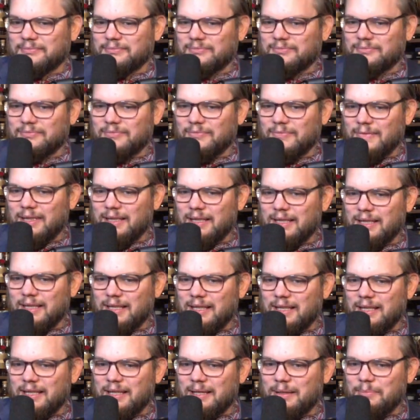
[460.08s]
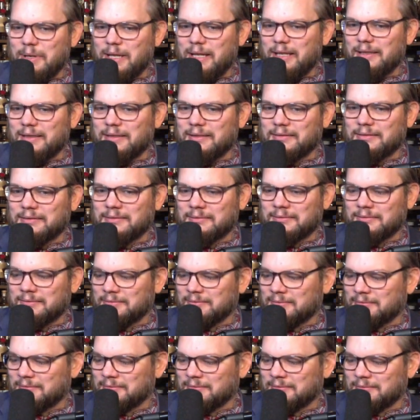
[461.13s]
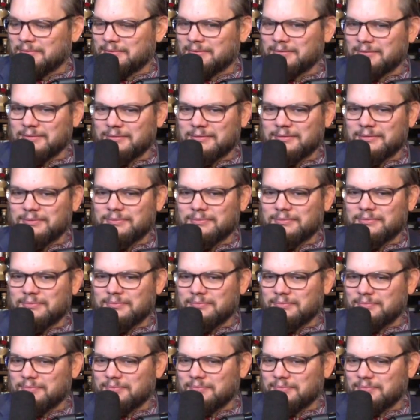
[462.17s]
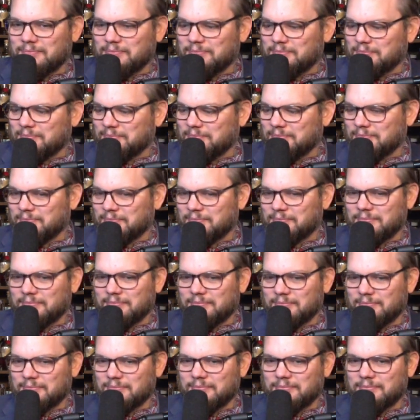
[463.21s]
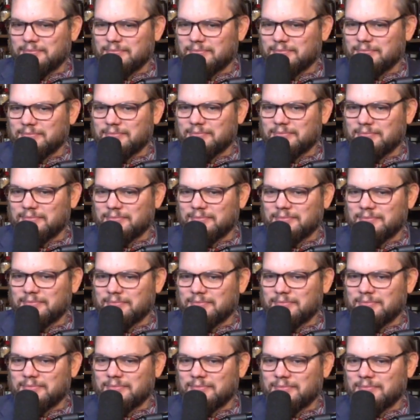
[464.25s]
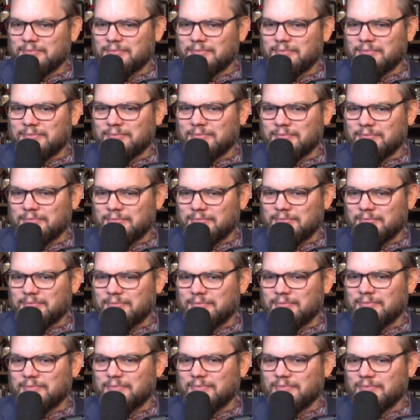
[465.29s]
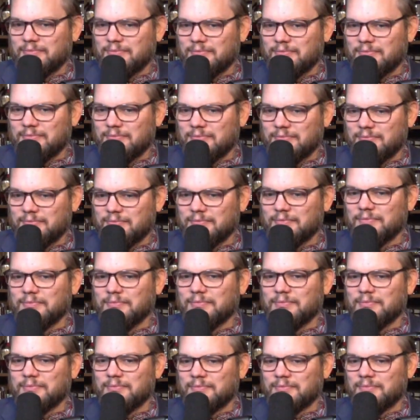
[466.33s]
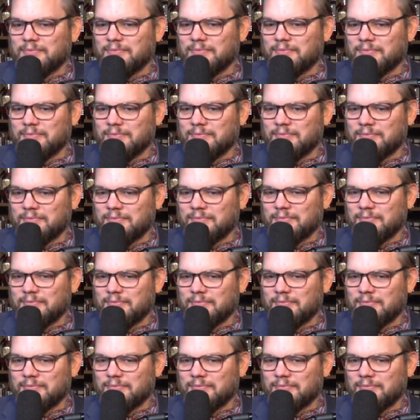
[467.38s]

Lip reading: The person shown says nothing.